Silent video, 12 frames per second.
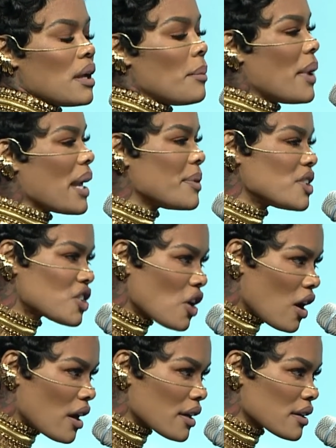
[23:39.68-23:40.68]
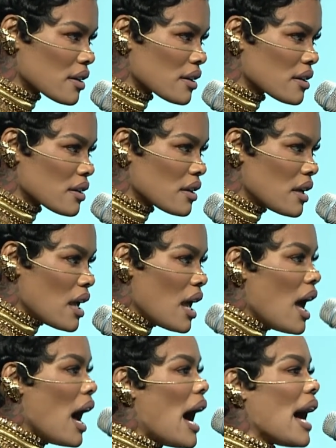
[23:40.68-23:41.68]
Baby Shark.
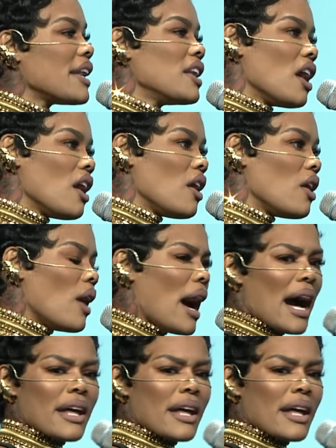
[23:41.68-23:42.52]
I know.